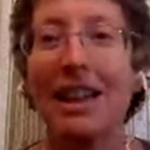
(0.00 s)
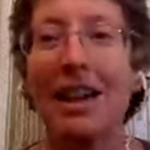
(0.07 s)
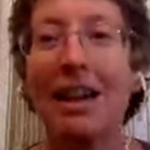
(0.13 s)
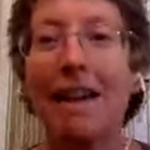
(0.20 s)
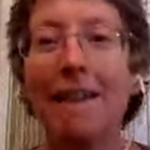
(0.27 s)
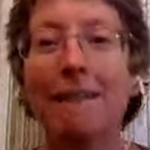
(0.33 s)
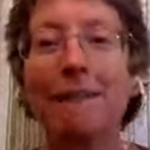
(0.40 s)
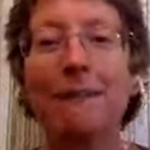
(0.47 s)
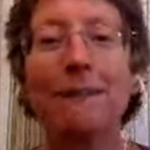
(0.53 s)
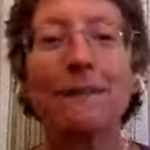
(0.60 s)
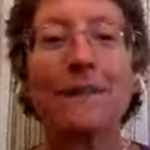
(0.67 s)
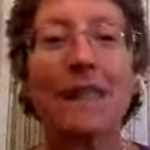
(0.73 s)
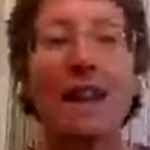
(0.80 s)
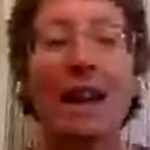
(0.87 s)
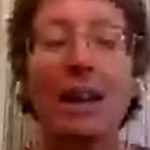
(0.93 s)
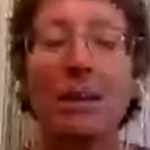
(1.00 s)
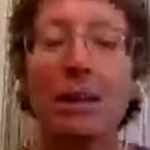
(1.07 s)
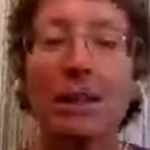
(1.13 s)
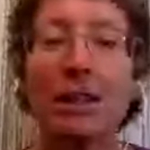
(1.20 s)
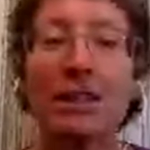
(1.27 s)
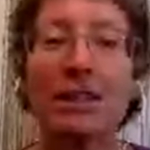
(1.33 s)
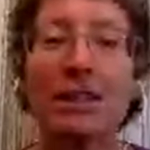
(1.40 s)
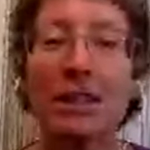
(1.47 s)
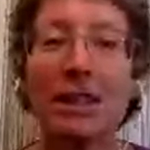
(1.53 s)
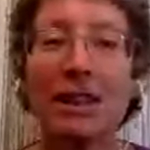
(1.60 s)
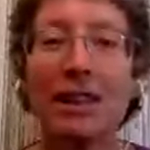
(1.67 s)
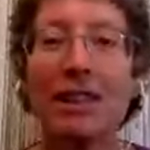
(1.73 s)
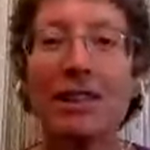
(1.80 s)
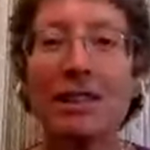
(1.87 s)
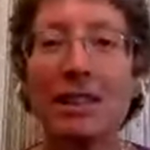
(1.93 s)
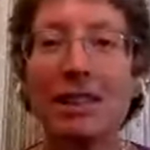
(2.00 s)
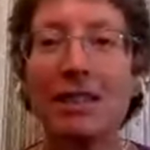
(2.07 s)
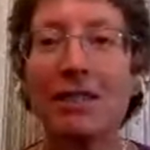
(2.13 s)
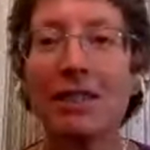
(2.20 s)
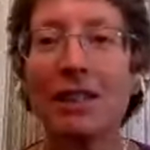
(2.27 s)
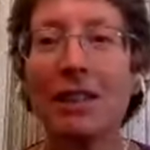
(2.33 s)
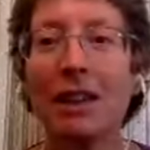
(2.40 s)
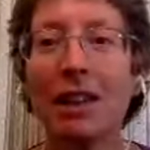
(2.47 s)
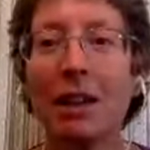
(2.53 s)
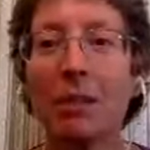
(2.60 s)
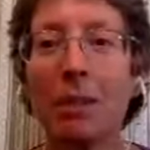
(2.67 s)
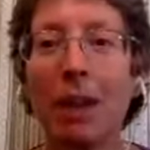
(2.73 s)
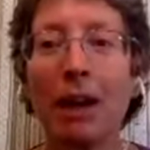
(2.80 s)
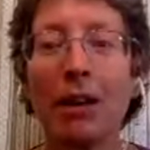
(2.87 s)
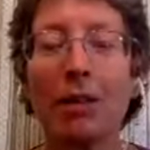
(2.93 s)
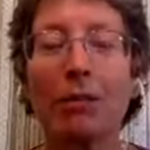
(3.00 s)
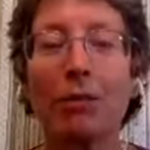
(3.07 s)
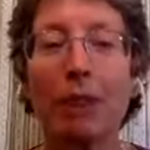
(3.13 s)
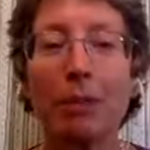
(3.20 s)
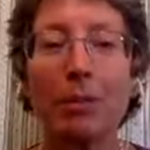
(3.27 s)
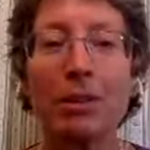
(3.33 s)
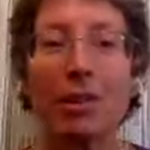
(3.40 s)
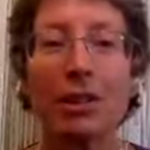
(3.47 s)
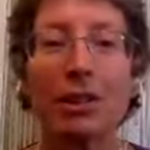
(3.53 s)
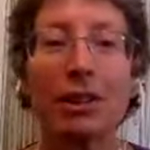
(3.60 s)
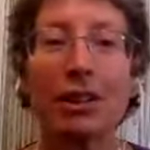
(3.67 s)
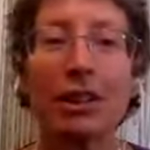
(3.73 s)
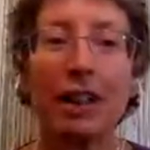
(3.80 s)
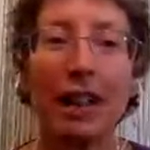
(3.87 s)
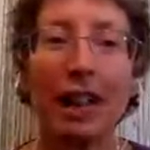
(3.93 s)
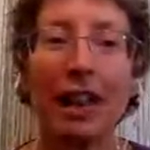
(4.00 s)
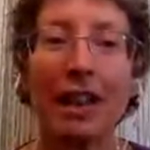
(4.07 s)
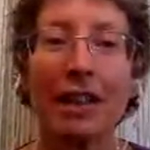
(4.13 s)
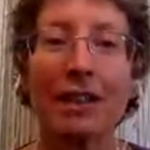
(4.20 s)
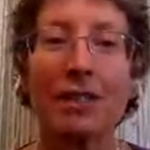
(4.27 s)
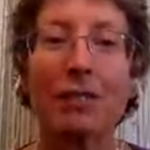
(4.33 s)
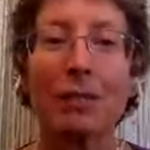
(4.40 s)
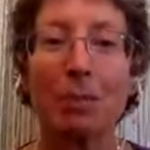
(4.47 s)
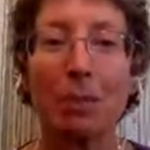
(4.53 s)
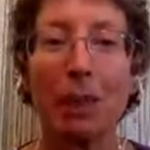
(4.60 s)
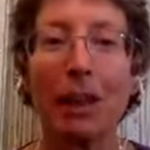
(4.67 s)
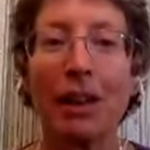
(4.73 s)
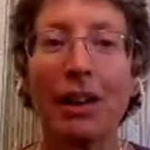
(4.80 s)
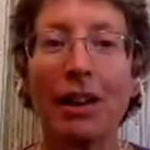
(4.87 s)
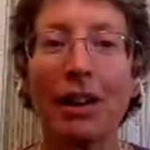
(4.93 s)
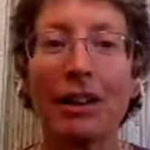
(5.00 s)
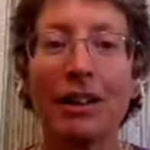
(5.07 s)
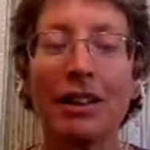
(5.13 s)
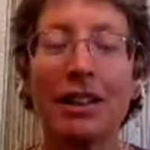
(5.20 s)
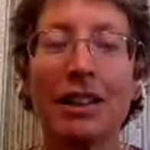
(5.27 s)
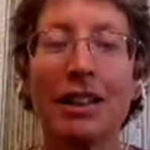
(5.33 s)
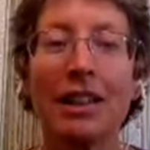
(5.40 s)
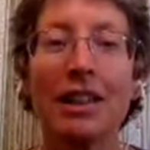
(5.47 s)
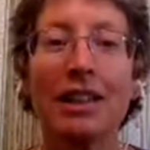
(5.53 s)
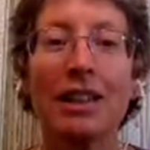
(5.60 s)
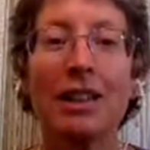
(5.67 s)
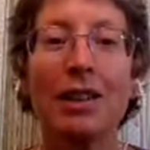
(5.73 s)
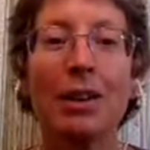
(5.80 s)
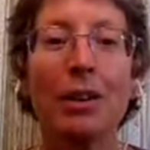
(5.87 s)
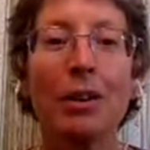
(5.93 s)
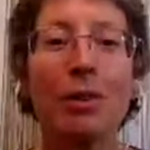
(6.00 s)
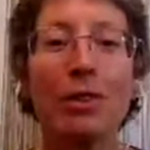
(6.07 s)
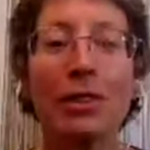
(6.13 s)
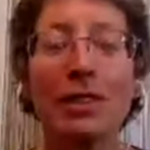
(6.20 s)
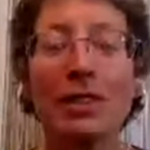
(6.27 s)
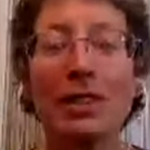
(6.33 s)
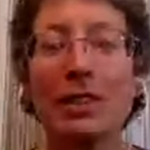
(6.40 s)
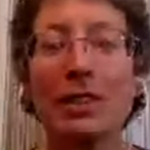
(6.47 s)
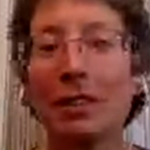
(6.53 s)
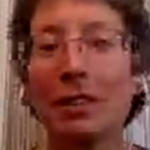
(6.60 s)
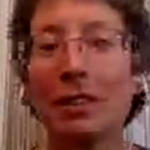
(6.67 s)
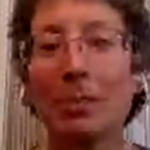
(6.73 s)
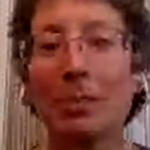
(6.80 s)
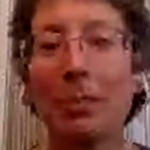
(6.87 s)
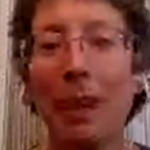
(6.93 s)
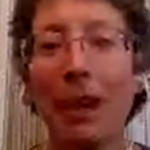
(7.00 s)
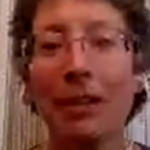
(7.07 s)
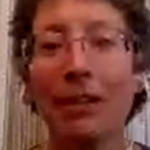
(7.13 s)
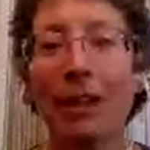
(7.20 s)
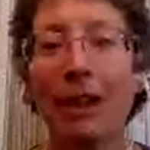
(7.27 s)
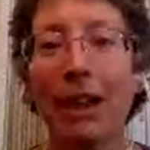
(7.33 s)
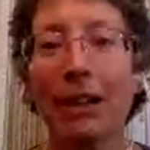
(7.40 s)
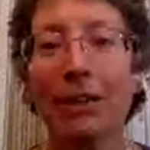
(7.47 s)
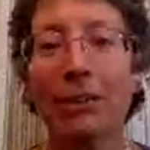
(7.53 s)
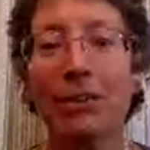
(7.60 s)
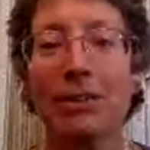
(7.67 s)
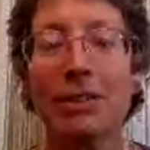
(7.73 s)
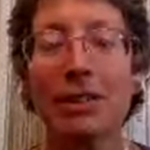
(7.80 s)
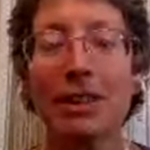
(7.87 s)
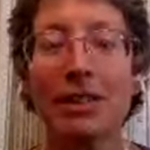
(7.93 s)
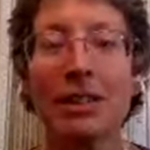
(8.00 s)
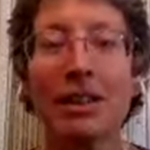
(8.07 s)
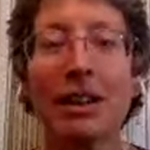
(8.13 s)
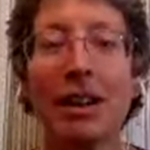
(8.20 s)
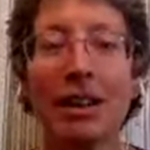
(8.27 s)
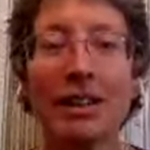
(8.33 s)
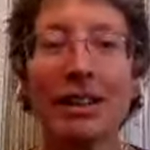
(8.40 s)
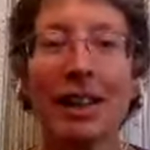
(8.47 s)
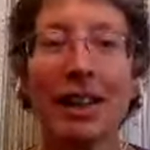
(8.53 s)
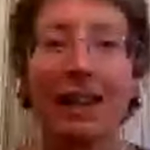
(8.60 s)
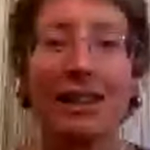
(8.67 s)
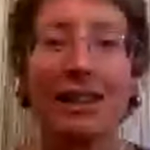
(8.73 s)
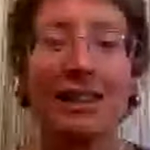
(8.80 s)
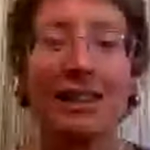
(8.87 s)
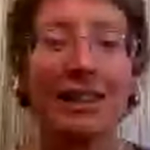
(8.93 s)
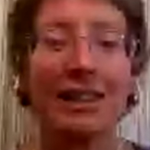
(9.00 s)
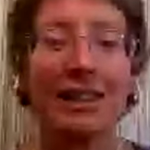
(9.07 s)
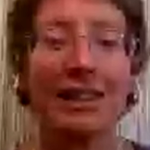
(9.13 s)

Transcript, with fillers: Um, I wanted to talk this evening about rupture and repair you know, just as a background, as a context,